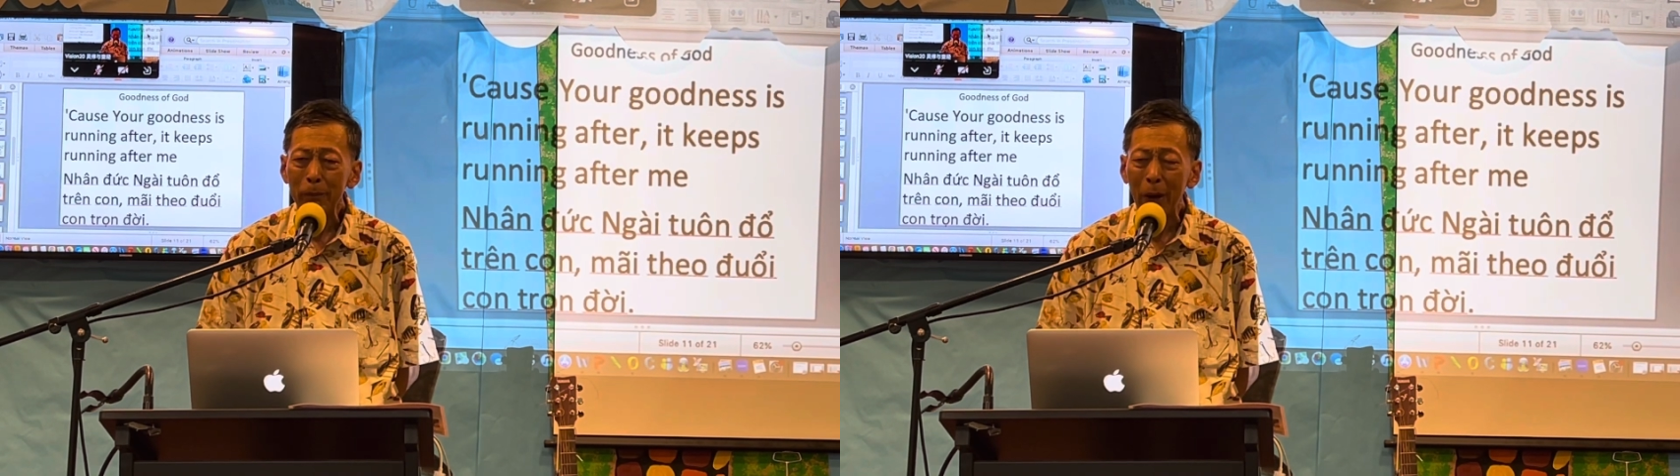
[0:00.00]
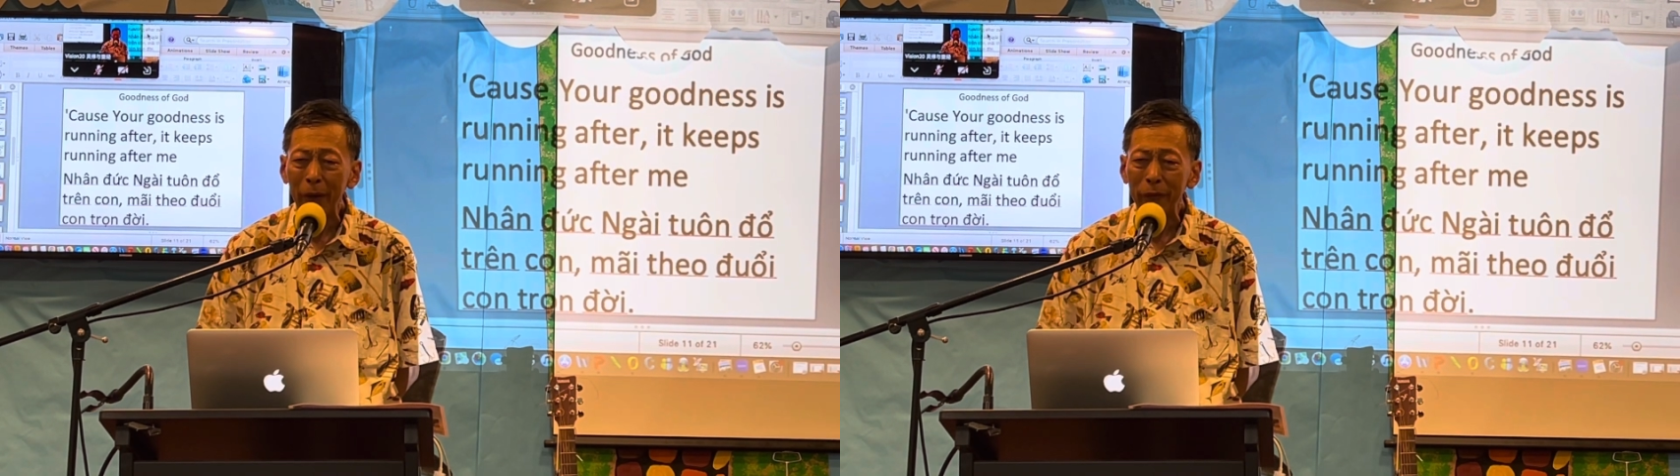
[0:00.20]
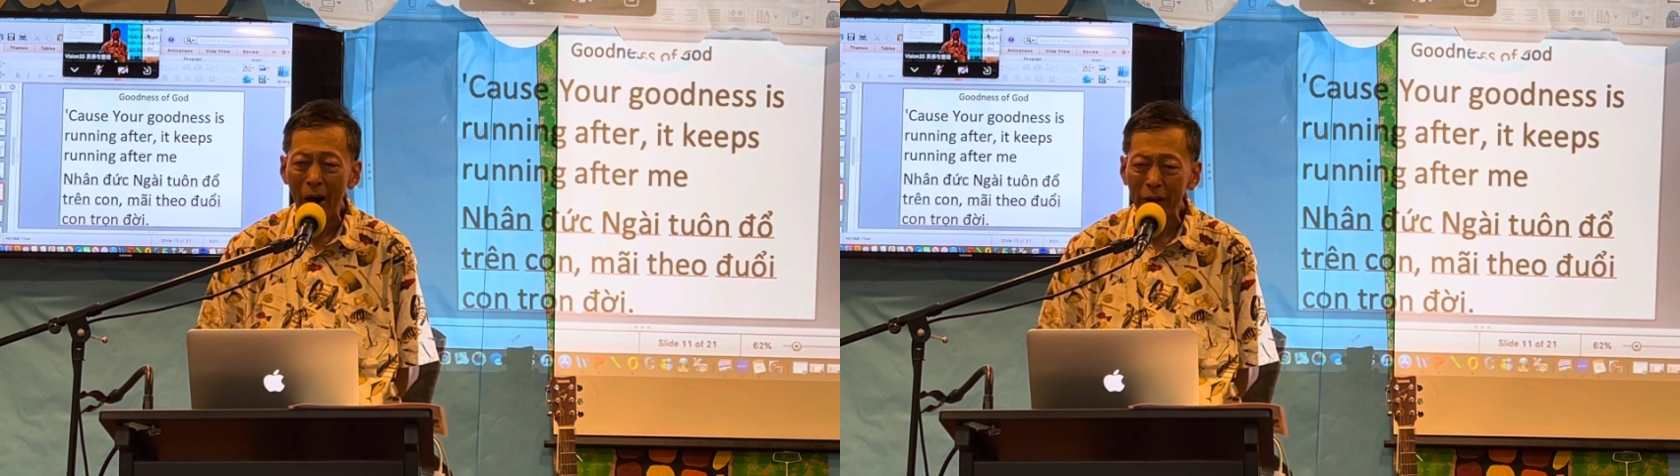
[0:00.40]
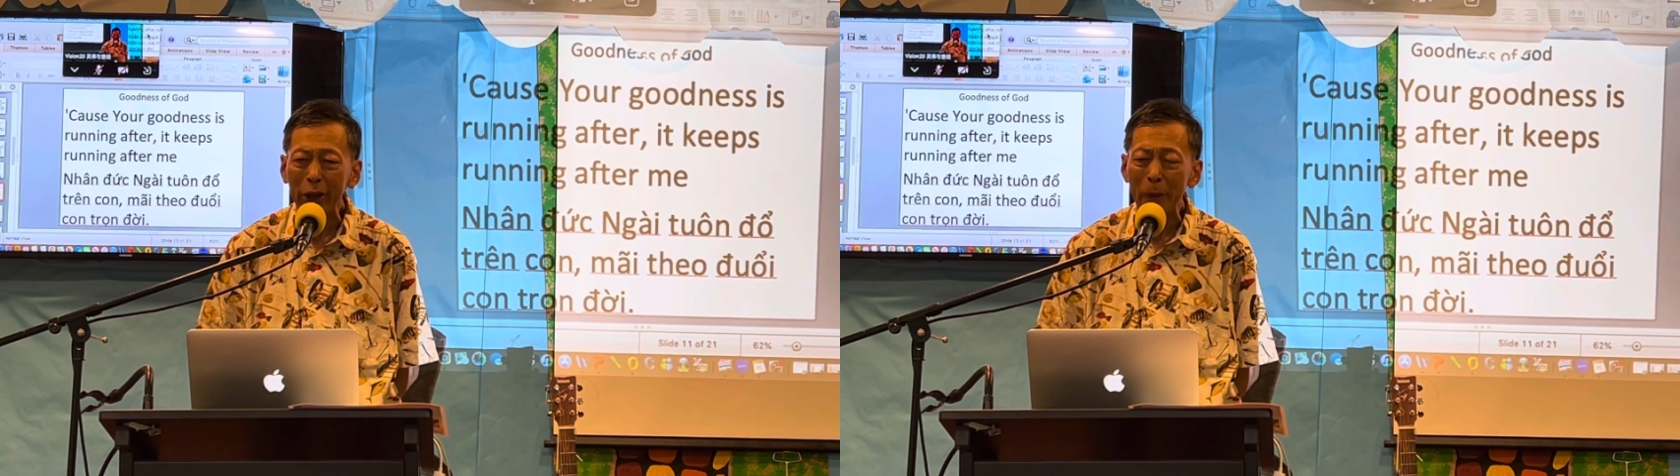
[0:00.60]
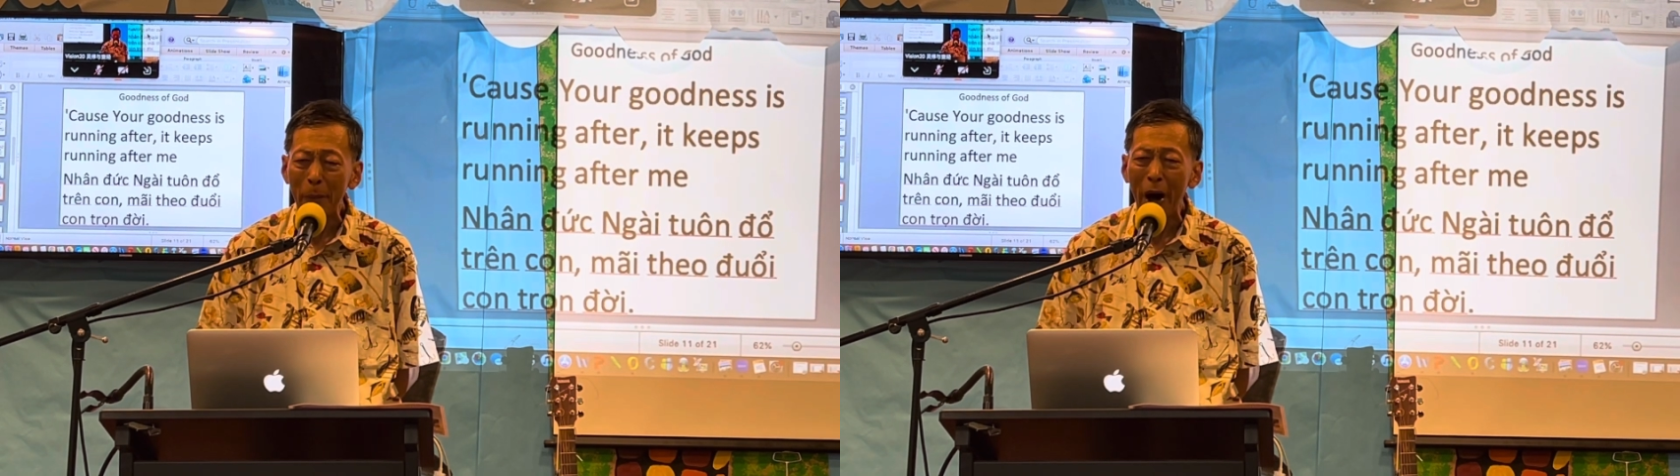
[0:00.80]
my father,
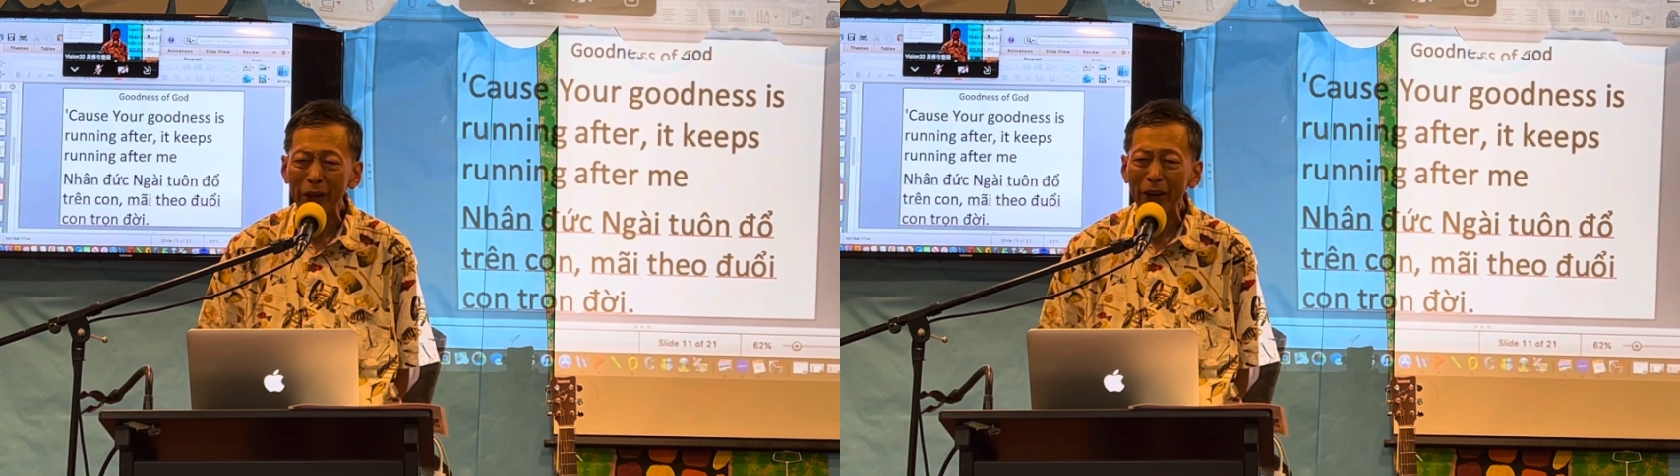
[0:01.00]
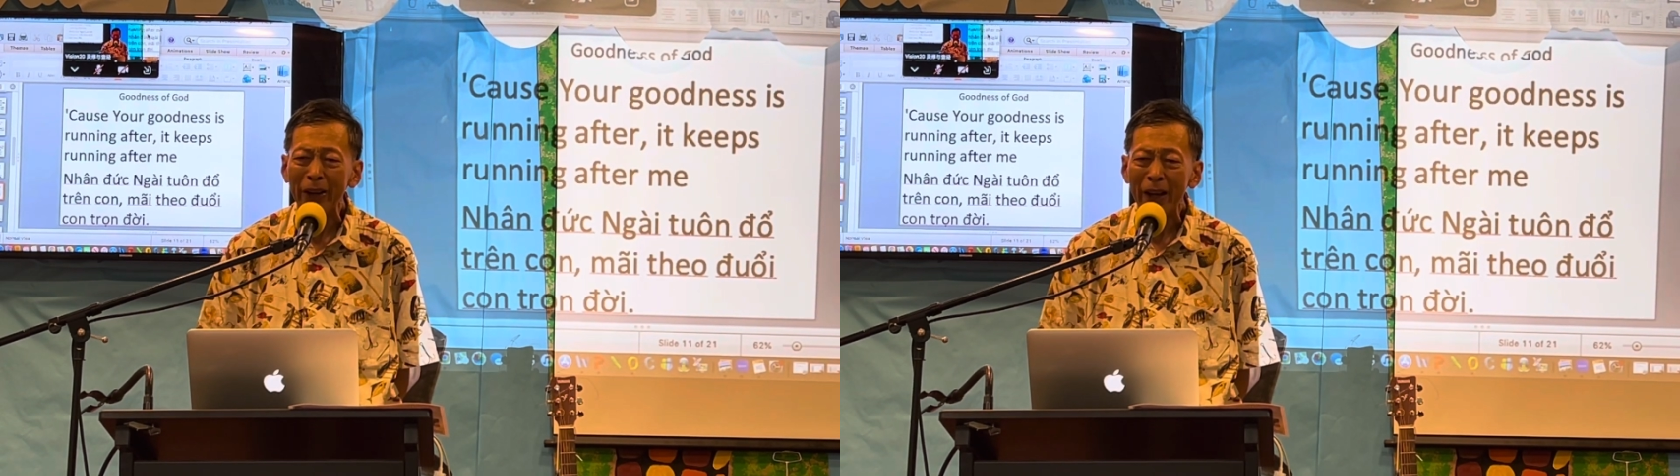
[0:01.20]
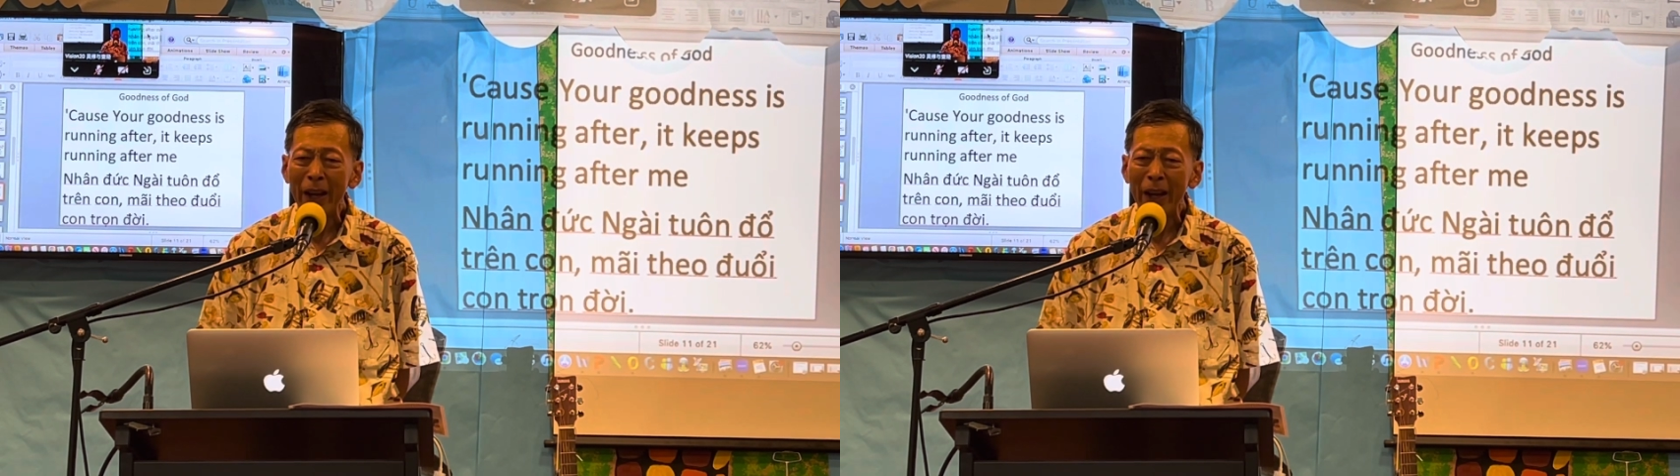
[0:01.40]
and my mother,